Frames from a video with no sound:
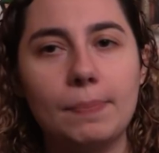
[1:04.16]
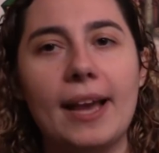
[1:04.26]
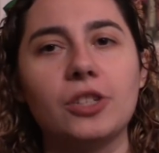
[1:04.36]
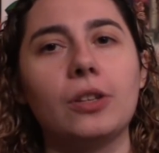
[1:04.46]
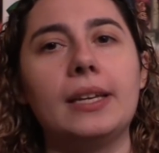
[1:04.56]

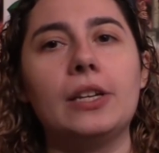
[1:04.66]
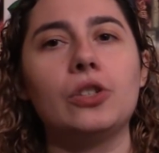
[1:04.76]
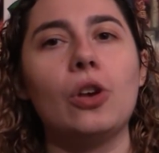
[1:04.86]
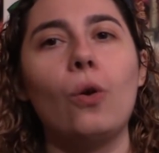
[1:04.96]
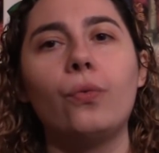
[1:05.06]
especially
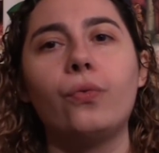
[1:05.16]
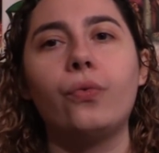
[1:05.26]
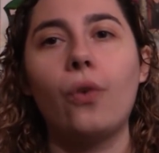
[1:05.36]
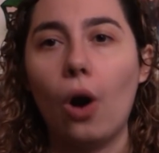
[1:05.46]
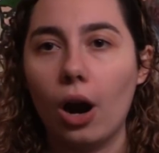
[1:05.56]
is so
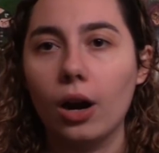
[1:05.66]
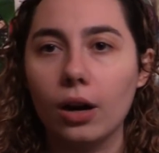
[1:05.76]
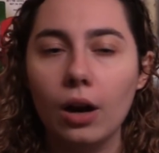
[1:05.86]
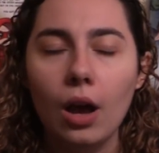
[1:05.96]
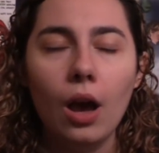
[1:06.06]

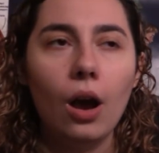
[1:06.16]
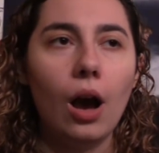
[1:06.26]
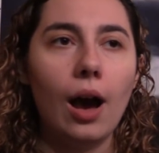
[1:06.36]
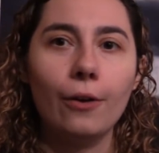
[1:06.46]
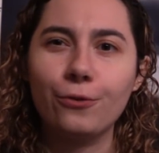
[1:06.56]
far
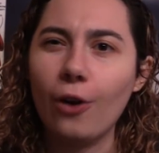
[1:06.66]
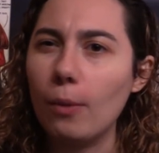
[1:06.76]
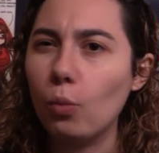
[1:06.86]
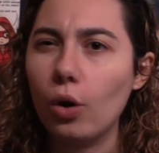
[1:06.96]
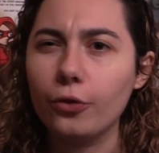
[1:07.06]
uh,
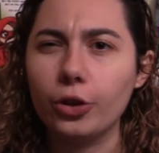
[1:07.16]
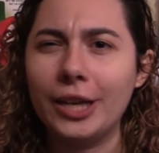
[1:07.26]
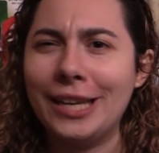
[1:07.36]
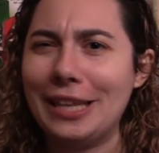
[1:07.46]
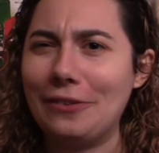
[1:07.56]
from
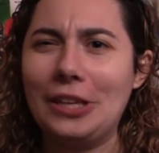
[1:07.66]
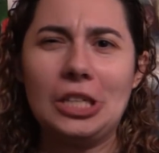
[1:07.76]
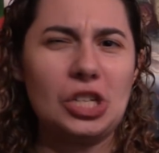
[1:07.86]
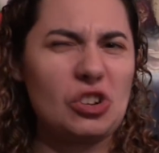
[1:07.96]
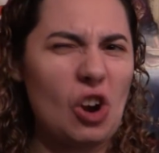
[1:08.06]
Wolverine, they
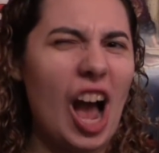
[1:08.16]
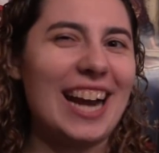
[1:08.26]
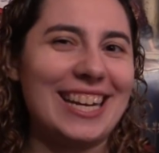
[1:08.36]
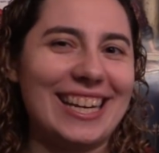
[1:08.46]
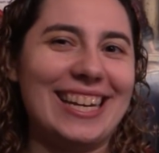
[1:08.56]
really
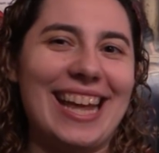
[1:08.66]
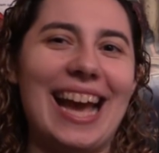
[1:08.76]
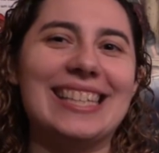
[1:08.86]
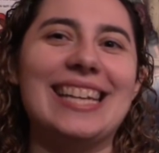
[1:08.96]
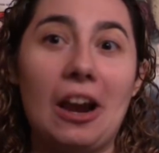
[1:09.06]
tried to
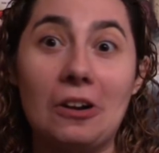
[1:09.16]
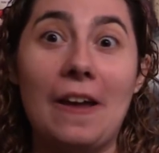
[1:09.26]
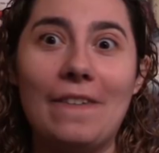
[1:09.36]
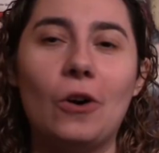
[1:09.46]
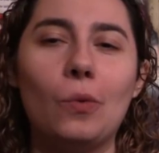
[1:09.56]
connect
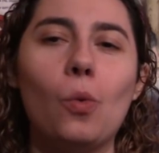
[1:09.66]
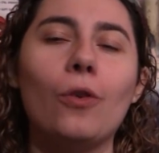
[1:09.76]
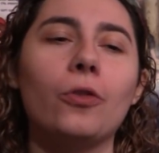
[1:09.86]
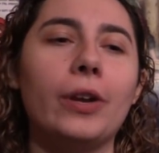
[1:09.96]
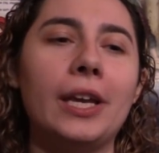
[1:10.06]
Daredevil and
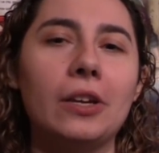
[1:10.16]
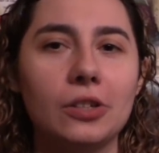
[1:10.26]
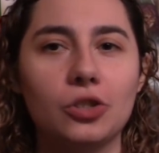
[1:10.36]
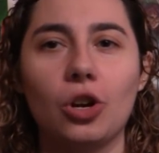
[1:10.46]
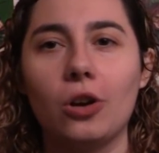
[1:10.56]
Wolverine
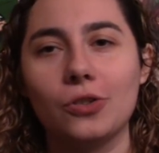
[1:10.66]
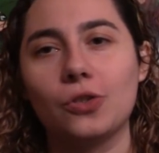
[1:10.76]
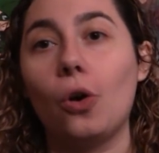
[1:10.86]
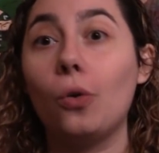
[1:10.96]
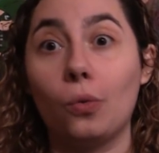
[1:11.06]
because
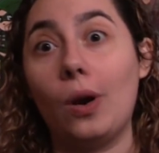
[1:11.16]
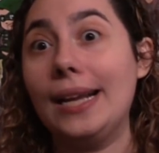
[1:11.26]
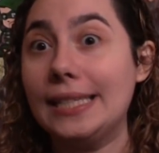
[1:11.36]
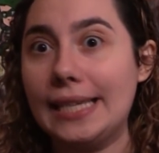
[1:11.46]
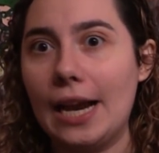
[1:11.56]
Charles Soule
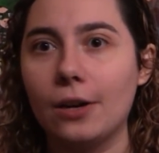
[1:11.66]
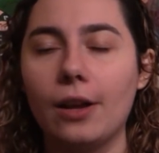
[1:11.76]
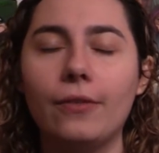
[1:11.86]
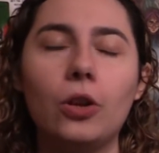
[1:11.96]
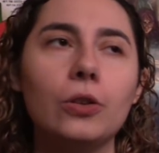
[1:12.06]
writes
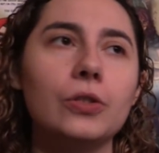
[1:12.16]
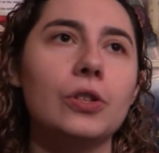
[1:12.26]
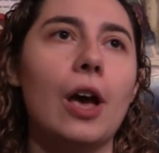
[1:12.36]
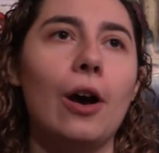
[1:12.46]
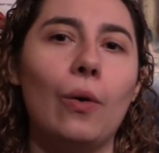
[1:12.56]
Daredevil,
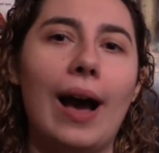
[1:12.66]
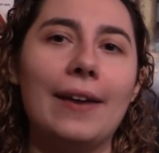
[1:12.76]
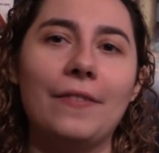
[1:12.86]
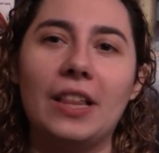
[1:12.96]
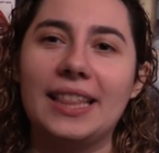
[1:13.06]
so
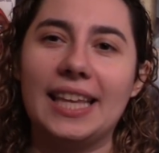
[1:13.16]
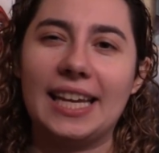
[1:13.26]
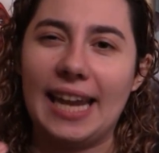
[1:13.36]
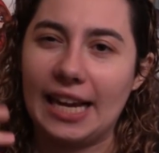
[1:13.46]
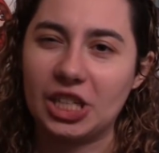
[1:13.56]
I felt like the
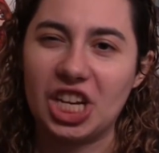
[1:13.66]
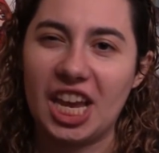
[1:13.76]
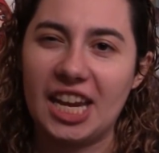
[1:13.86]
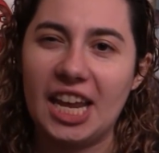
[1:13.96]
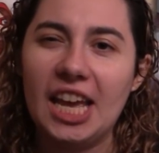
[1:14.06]

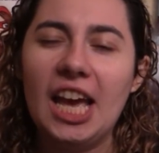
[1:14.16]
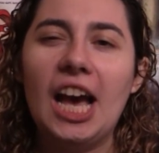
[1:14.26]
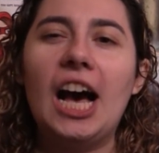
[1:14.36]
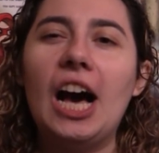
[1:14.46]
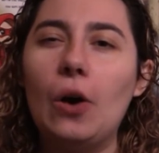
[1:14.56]
connection
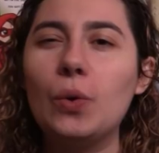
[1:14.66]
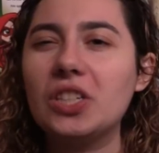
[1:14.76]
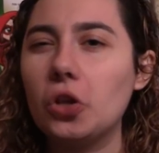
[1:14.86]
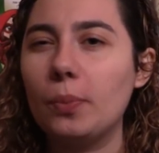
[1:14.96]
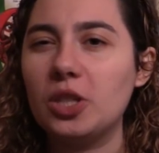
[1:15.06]
uh,
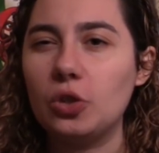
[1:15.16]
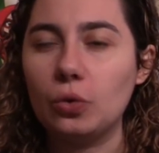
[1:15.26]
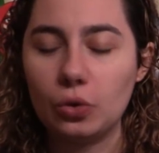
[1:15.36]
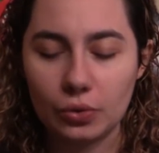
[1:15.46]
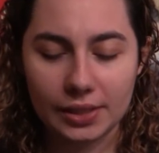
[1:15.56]
was a little bit
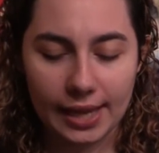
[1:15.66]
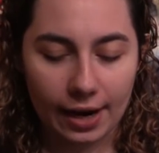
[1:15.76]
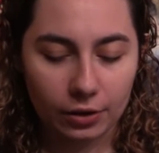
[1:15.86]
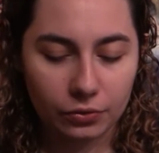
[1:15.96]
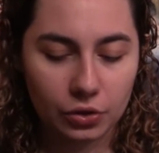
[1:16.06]
too loose
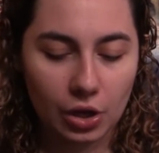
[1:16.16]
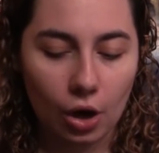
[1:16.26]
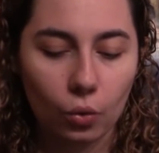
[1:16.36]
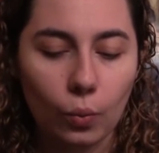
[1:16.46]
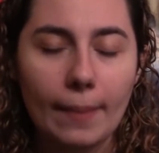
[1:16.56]
there.
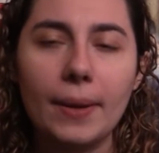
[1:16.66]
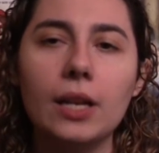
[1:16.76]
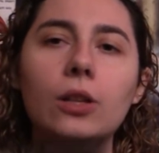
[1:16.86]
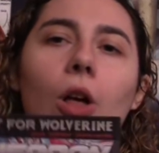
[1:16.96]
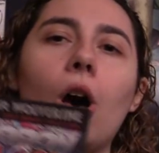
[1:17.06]
So
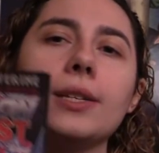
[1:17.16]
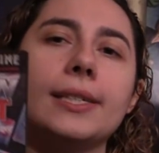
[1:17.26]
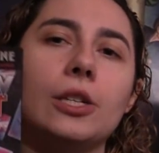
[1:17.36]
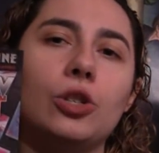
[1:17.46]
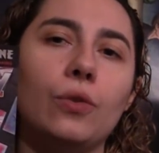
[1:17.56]
Weapon
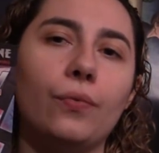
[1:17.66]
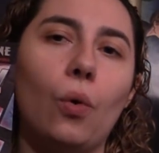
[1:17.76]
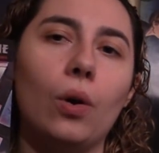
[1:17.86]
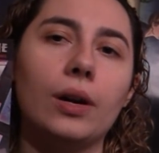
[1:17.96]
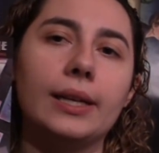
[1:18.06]
Lost issue
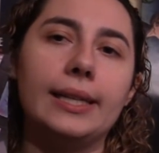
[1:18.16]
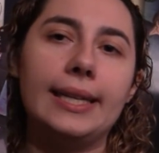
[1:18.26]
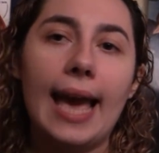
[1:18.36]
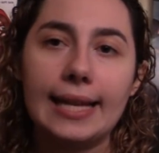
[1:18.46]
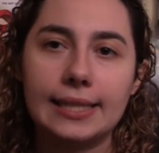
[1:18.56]
4
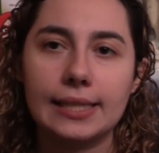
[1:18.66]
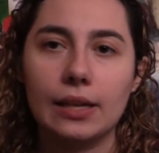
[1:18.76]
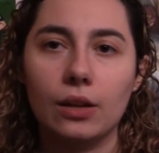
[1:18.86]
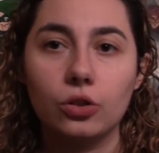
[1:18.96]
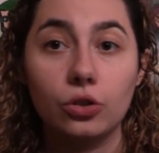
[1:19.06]

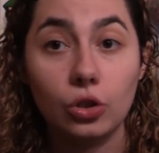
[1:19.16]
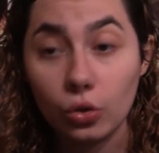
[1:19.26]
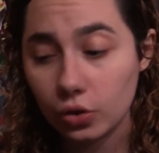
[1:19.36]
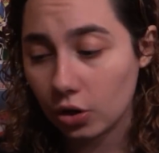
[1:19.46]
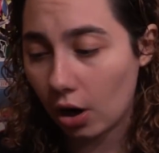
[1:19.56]
gets
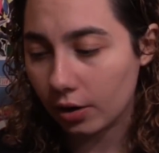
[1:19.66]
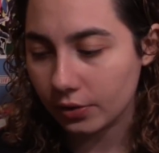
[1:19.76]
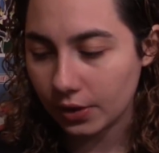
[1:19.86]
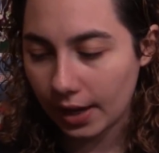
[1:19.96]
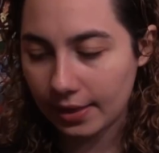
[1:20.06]
two
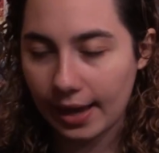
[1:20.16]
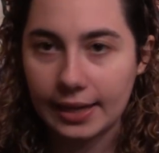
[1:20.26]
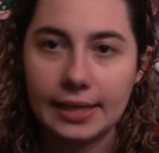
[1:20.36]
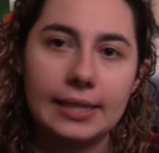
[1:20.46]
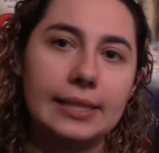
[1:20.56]
stars, and
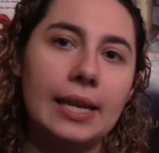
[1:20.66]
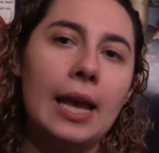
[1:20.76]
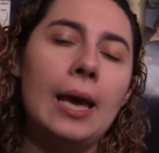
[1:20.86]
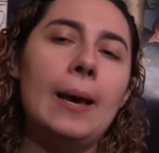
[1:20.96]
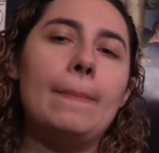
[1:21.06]
that is
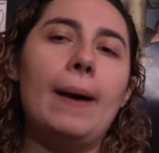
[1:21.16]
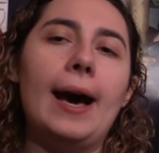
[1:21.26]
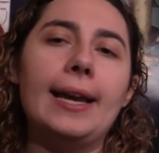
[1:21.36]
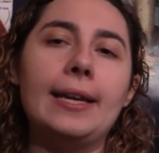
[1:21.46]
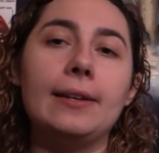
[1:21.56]

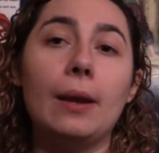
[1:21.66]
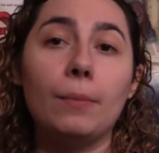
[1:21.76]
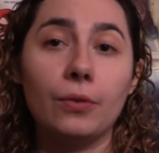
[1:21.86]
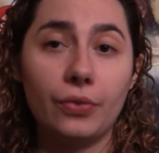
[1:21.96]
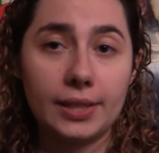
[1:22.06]
my
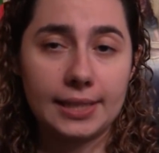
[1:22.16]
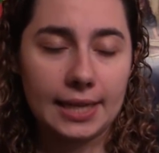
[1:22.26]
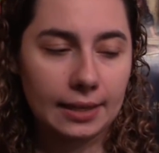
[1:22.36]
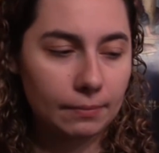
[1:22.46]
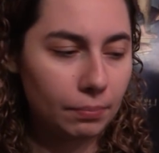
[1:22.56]
number
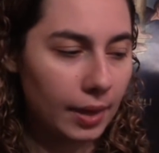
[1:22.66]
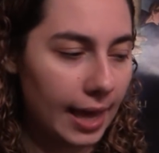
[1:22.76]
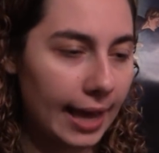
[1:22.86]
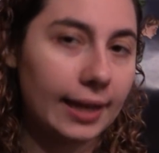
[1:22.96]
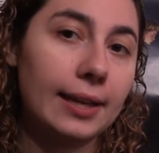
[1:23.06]
15
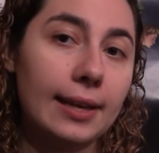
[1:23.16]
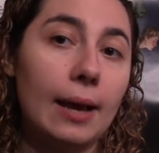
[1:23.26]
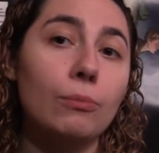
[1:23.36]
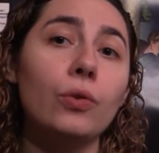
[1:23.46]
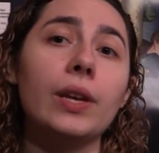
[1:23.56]
pick.
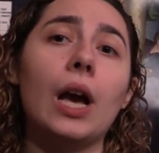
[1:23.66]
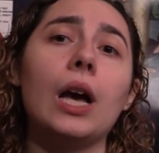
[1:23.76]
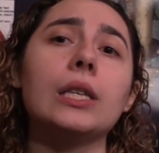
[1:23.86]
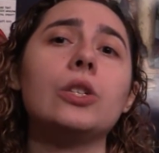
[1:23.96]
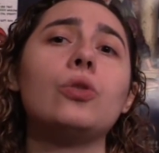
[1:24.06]
Now moving
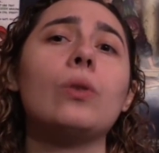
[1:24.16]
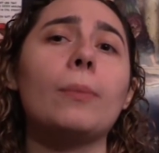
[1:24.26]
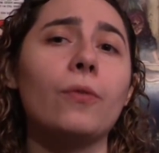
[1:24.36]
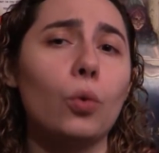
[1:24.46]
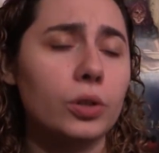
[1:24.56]
on to
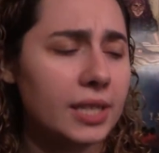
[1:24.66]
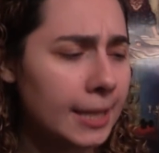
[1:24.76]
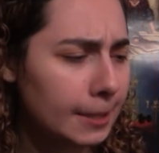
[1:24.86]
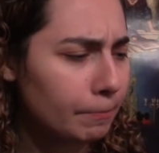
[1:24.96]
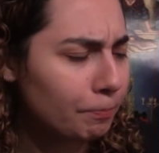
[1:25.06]
number
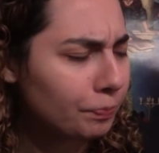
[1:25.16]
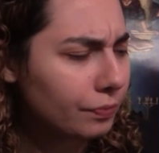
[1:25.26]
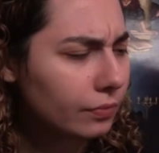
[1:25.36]
14